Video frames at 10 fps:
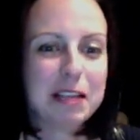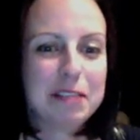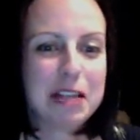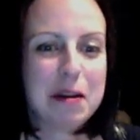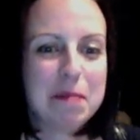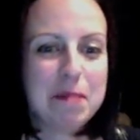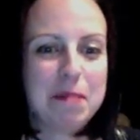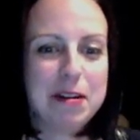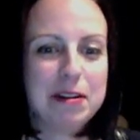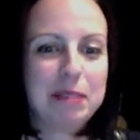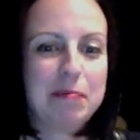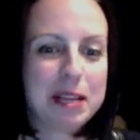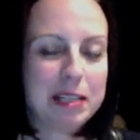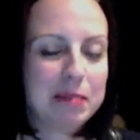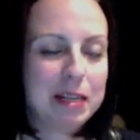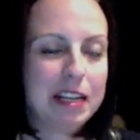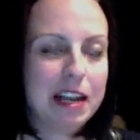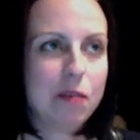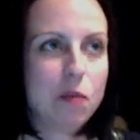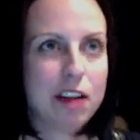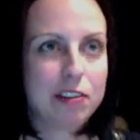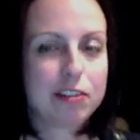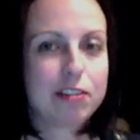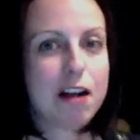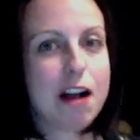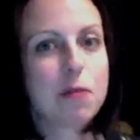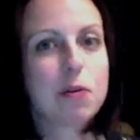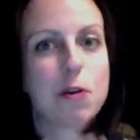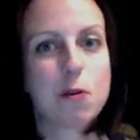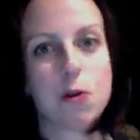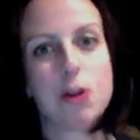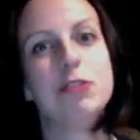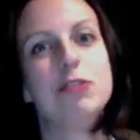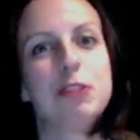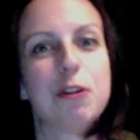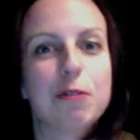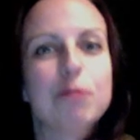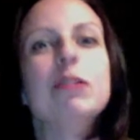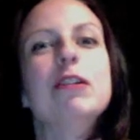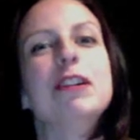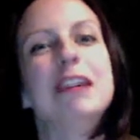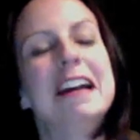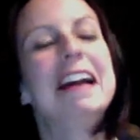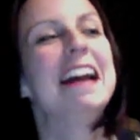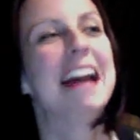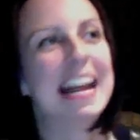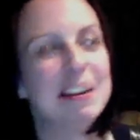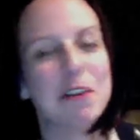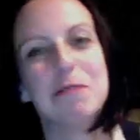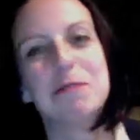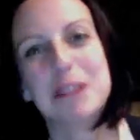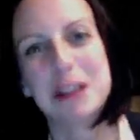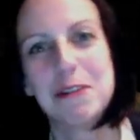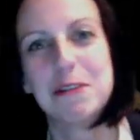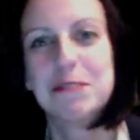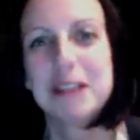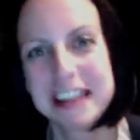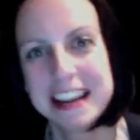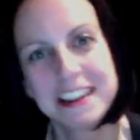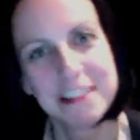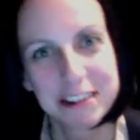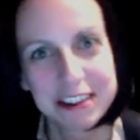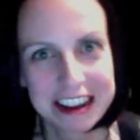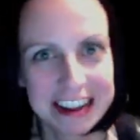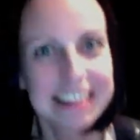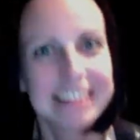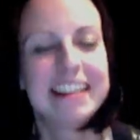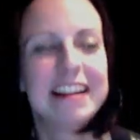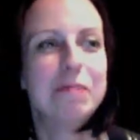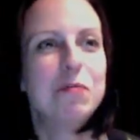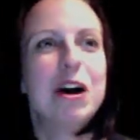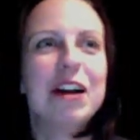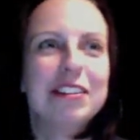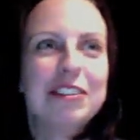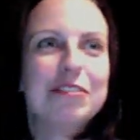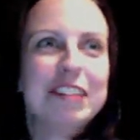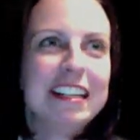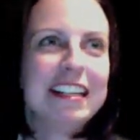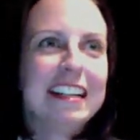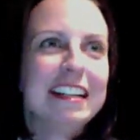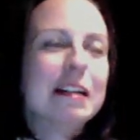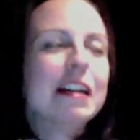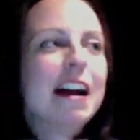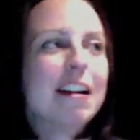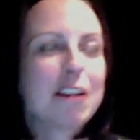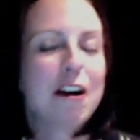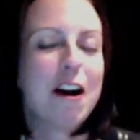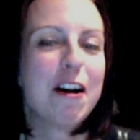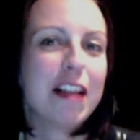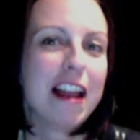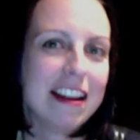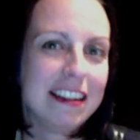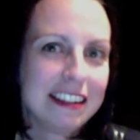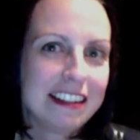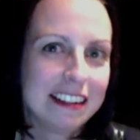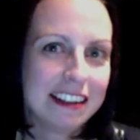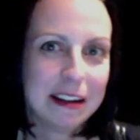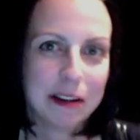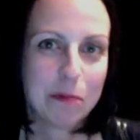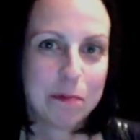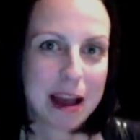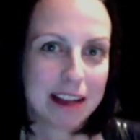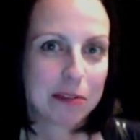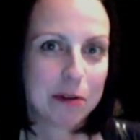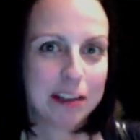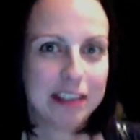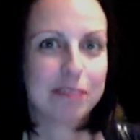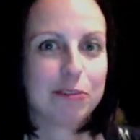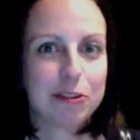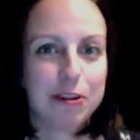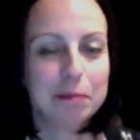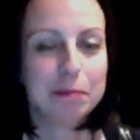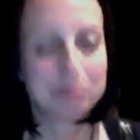down in my parents' basement and watched Clockwork Orange over and over and over again all night um, while drinking alcohol and eating mass quantities of sugar.